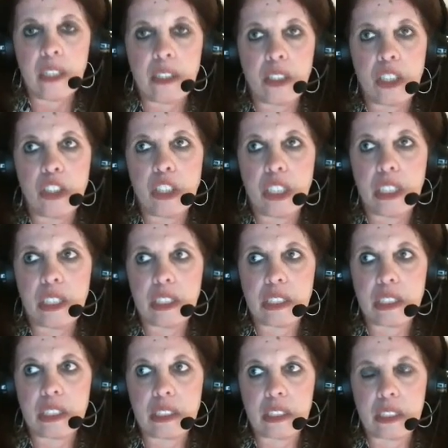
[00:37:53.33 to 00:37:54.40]
There
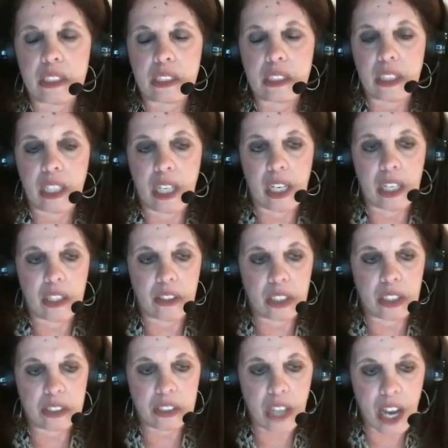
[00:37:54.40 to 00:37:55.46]
is
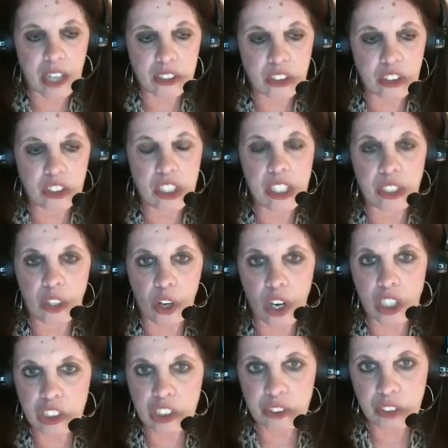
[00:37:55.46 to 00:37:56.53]
a doctor in
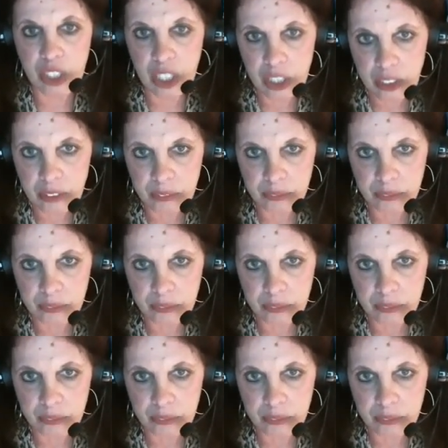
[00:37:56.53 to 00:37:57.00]
Austria